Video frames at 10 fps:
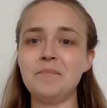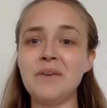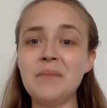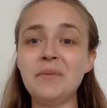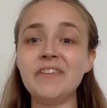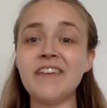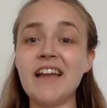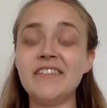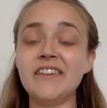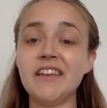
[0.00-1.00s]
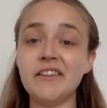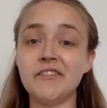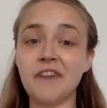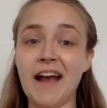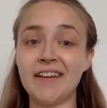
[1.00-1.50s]
People tend to
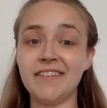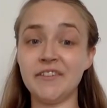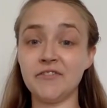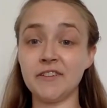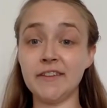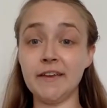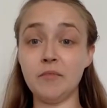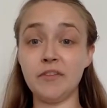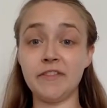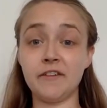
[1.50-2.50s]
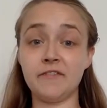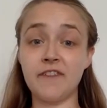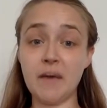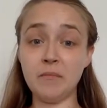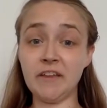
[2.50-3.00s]
interact differently with their
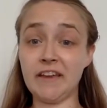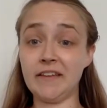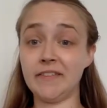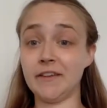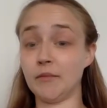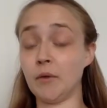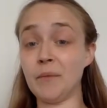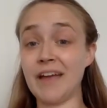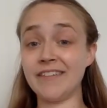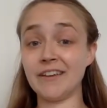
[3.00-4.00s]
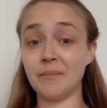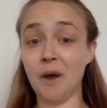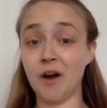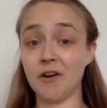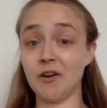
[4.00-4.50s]
family, their romantic
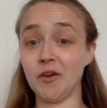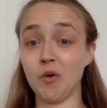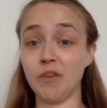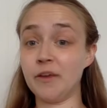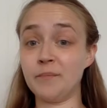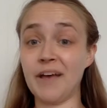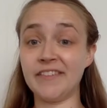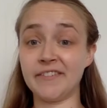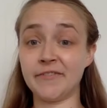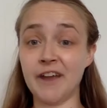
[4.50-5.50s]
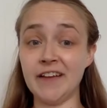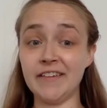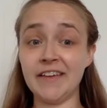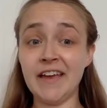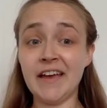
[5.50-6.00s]
partner, or their best
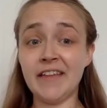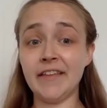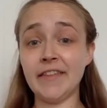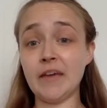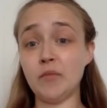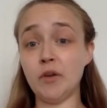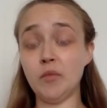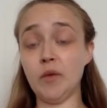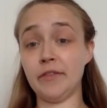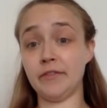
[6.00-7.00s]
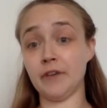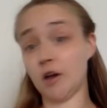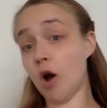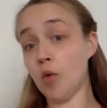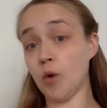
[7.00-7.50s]
friend than they would with a
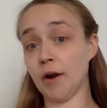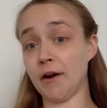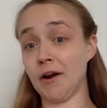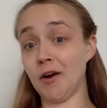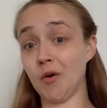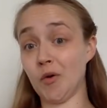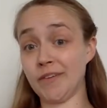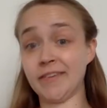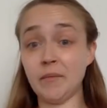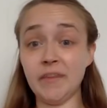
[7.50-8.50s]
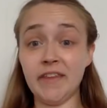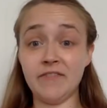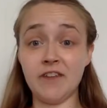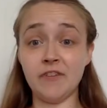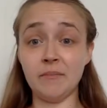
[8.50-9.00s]
coworker or someone they've
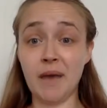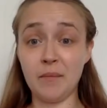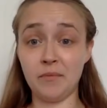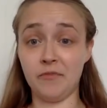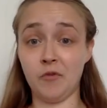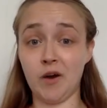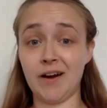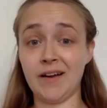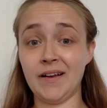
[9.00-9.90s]
never met before.